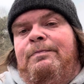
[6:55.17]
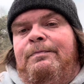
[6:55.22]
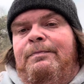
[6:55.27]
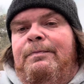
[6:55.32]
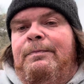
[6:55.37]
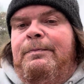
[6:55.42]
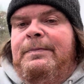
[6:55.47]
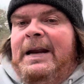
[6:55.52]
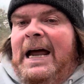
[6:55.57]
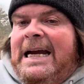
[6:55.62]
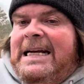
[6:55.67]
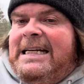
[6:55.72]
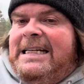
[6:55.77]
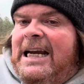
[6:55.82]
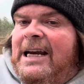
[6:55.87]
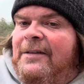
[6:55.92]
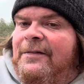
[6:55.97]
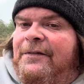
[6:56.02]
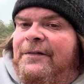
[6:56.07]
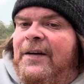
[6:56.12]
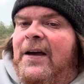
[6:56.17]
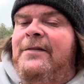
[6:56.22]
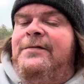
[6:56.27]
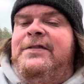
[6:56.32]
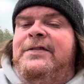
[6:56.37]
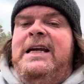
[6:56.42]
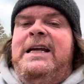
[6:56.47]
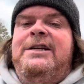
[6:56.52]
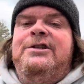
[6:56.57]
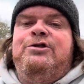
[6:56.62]

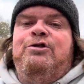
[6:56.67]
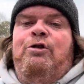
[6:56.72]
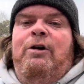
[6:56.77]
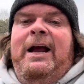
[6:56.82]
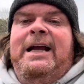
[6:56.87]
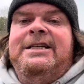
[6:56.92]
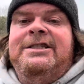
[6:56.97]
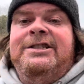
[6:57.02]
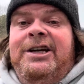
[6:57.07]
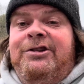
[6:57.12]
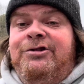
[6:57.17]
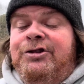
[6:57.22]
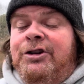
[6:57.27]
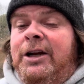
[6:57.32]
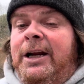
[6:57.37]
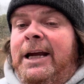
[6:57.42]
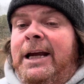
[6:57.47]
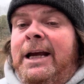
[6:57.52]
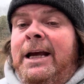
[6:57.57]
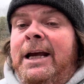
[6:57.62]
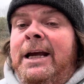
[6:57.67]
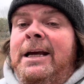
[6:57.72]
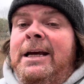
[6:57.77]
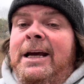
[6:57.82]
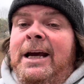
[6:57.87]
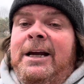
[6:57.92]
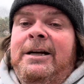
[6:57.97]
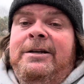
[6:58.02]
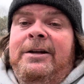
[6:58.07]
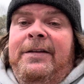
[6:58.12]
1950s transitioning
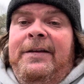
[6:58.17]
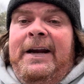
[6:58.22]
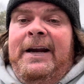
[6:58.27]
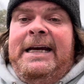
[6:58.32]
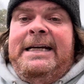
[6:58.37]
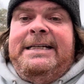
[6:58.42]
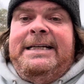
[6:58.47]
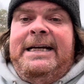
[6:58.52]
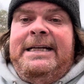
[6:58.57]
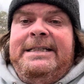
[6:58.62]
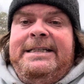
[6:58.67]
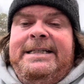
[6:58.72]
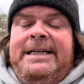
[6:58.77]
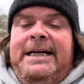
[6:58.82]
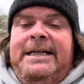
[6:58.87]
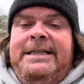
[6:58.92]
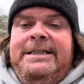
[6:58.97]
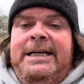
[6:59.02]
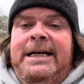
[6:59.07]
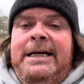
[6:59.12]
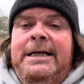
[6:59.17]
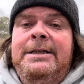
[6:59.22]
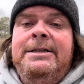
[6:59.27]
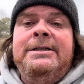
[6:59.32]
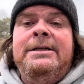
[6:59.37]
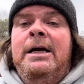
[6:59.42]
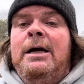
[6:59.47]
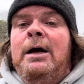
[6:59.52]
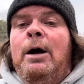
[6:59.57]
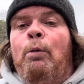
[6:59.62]
into the
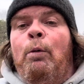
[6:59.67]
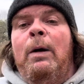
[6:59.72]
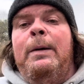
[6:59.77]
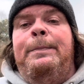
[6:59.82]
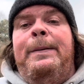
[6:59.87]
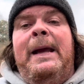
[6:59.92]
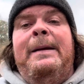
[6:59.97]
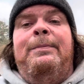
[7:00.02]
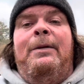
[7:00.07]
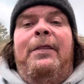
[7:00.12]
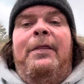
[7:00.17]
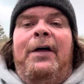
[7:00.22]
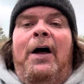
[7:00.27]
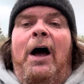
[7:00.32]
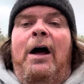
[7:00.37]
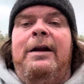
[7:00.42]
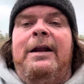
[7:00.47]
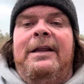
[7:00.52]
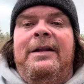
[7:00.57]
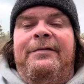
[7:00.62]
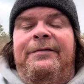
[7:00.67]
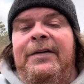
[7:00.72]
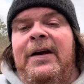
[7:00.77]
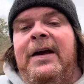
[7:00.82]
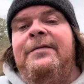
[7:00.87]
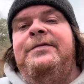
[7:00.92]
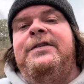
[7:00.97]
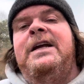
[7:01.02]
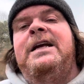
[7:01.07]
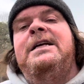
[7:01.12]
1960s, what people thought in the
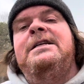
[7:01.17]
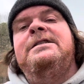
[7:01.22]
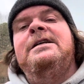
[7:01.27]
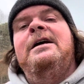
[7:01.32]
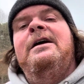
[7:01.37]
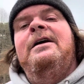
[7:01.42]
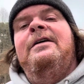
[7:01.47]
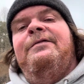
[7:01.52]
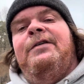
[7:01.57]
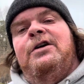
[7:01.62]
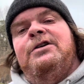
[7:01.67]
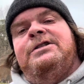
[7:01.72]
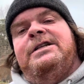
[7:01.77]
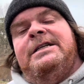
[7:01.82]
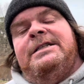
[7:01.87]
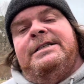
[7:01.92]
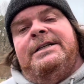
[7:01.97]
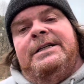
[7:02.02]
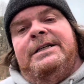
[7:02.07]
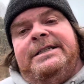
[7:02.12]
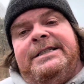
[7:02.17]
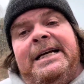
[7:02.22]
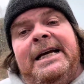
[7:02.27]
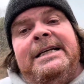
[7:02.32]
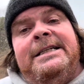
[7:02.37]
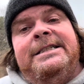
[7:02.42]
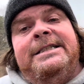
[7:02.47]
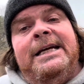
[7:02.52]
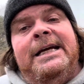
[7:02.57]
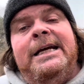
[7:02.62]
50s versus the
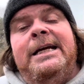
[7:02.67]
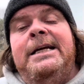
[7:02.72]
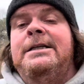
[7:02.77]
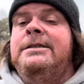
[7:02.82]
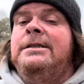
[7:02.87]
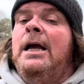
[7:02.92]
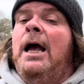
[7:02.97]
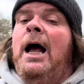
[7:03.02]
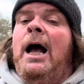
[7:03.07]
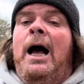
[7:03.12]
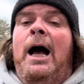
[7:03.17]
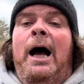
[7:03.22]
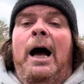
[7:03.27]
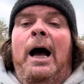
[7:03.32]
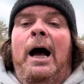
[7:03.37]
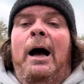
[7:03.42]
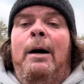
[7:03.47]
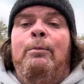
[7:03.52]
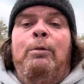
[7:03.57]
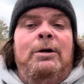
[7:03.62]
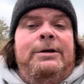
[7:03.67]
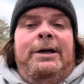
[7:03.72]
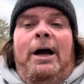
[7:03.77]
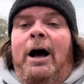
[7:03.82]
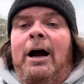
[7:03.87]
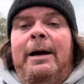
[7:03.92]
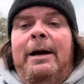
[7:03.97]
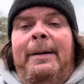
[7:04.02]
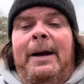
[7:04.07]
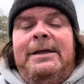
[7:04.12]
60s. We'll
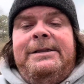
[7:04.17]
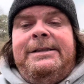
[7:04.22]
talk about